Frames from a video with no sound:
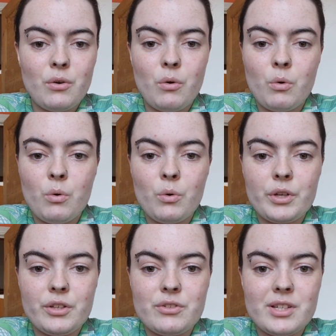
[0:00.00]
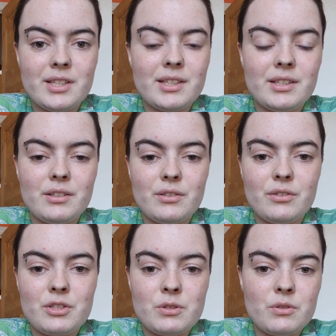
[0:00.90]
or
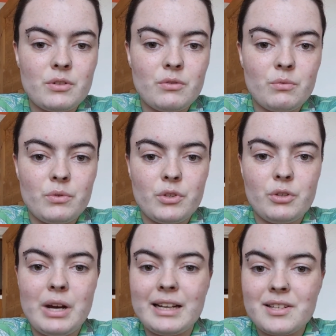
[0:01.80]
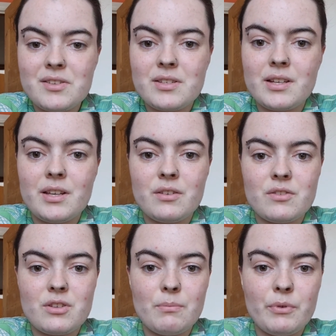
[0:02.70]
you hadn't seen
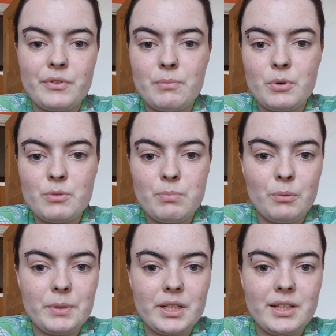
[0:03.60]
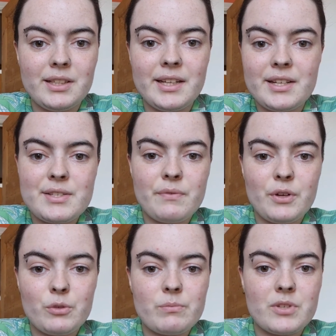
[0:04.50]
some of the most popular latest
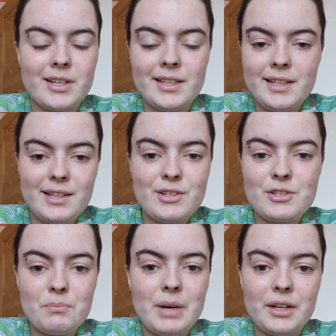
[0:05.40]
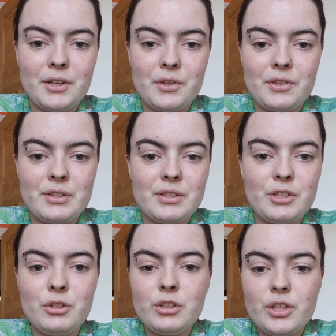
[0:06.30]
films. It doesn't matter.
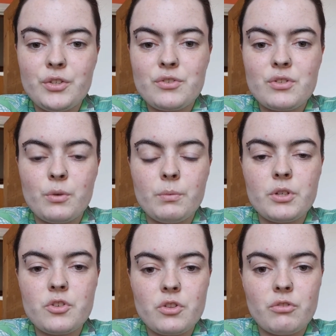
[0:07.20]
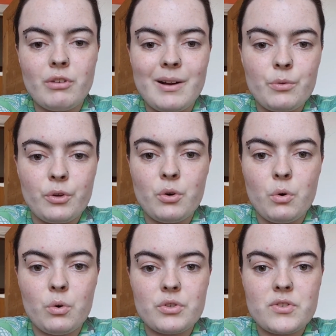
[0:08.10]
You'll learn so much throughout the
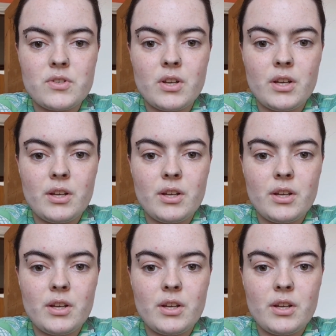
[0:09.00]
course